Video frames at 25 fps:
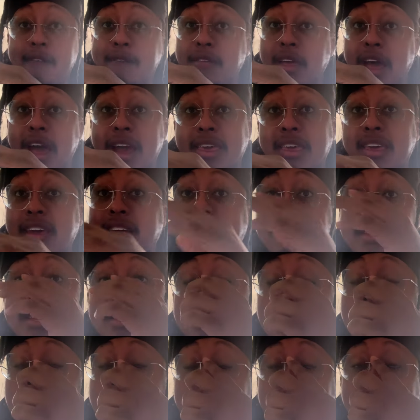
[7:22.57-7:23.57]
I give the
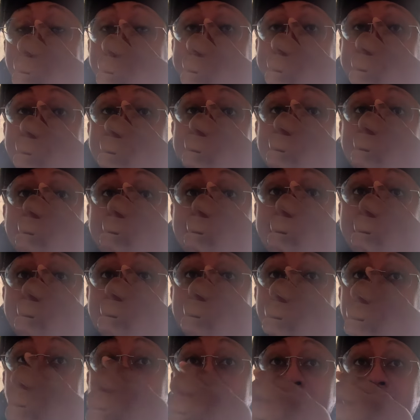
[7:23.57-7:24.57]
slight edge to
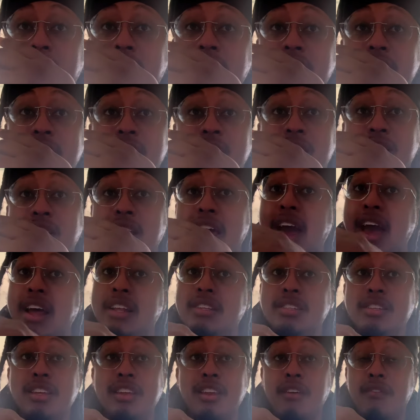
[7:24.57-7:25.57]
Jaden because
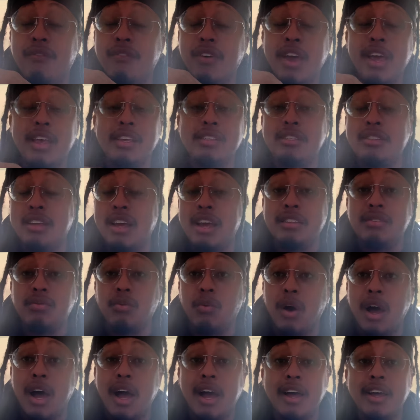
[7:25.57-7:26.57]
stats and advanced stats
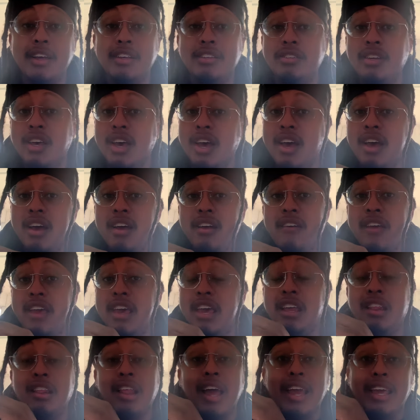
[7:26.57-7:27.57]
wise,
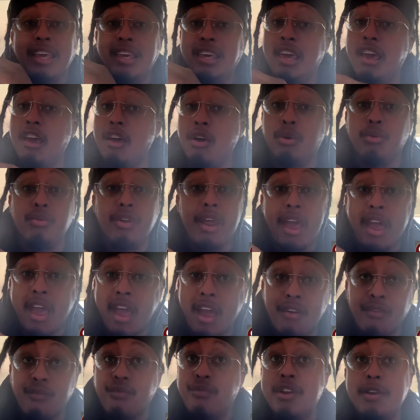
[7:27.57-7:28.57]
he like killed
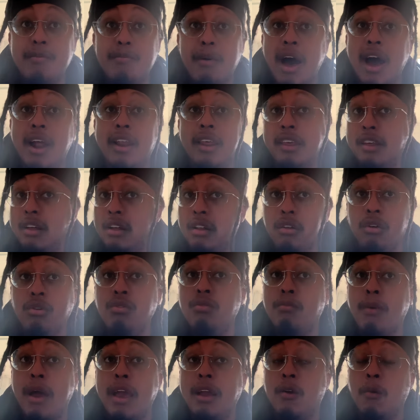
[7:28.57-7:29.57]
everybody,
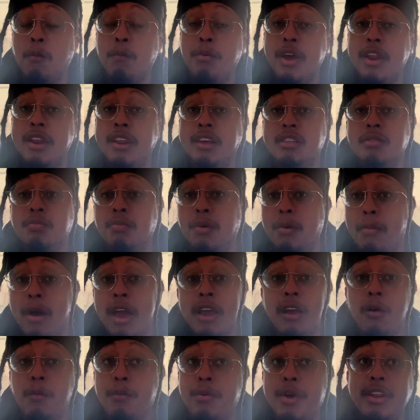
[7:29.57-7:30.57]
including Michael Penix. But
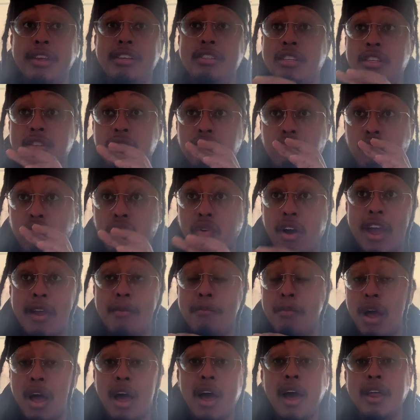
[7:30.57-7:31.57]
Michael Penix is
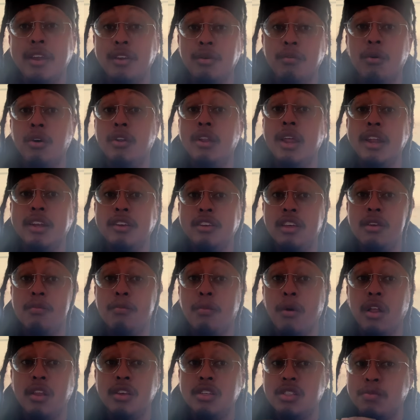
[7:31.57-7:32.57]
right behind him on that
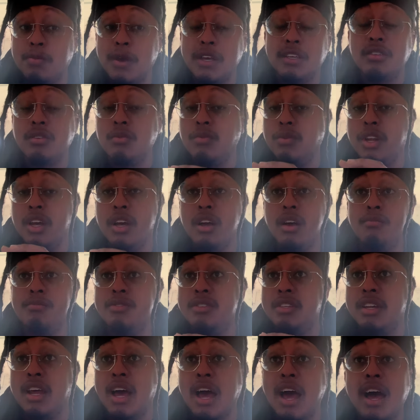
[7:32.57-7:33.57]
deep ball, especially when it comes
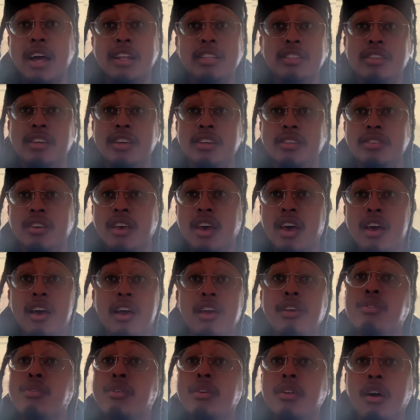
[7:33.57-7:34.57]
to the eye test.
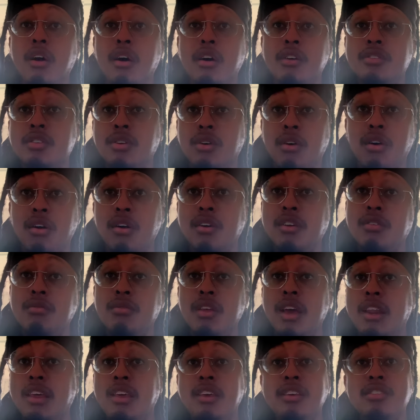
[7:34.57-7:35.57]
You could also argue
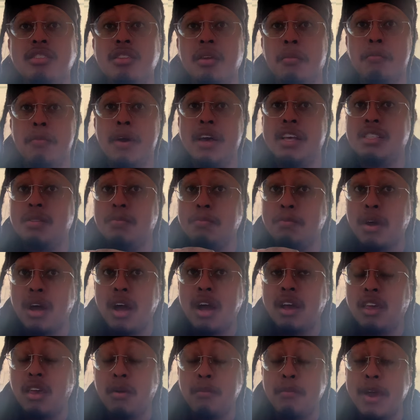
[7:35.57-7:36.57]
that he's the best
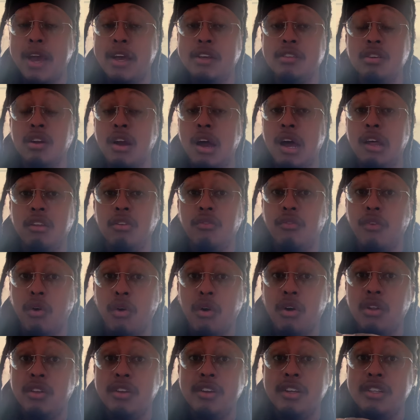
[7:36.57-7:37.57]
pocket passer out of
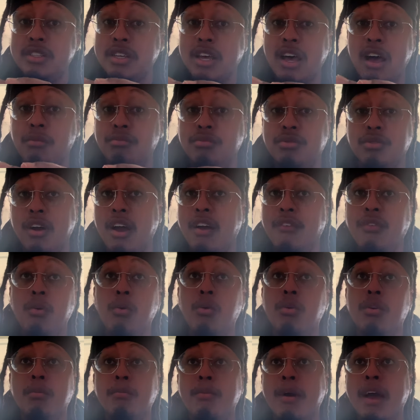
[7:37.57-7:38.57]
all of the top draft
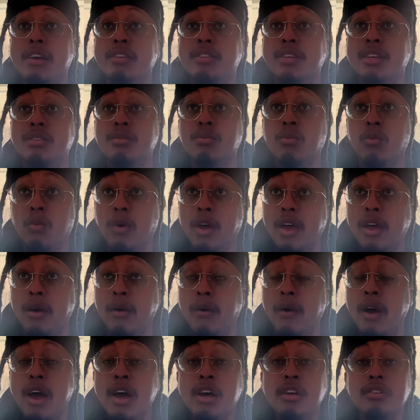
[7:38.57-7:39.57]
quarterbacks as
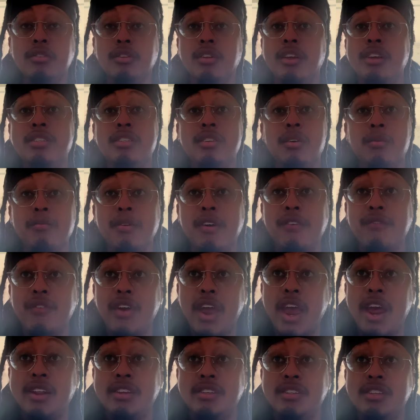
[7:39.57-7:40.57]
well. So there's some
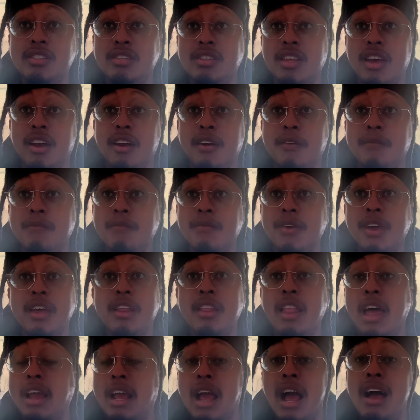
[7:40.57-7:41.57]
advantages there.
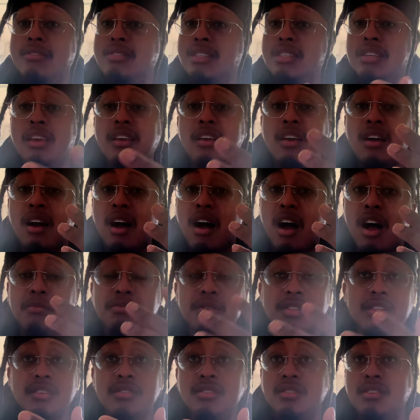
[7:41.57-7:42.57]
And like I've seen
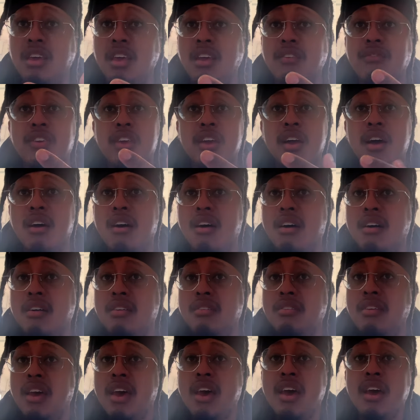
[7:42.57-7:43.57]
comps to Steve
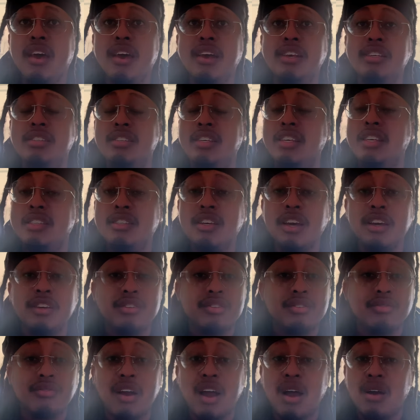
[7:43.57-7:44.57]
Young and C.J.
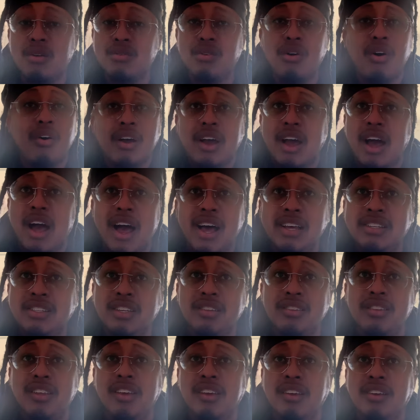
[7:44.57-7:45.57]
Stroud and all kinds
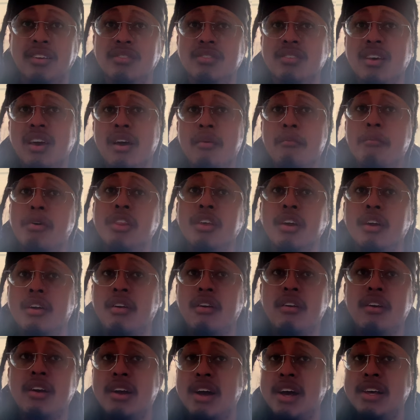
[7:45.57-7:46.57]
of things. But the
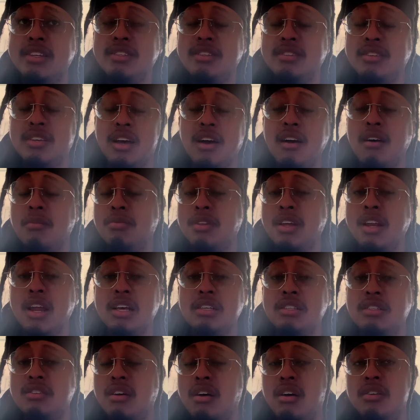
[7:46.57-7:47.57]
Kirk Cousins comp that
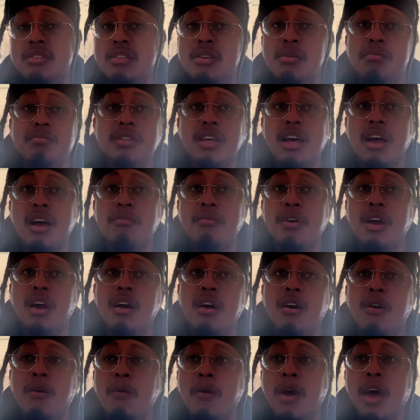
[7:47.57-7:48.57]
I saw some time
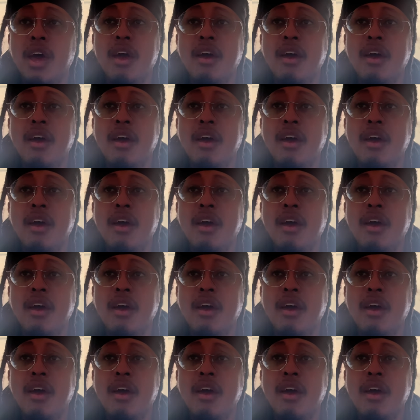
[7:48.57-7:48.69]
ago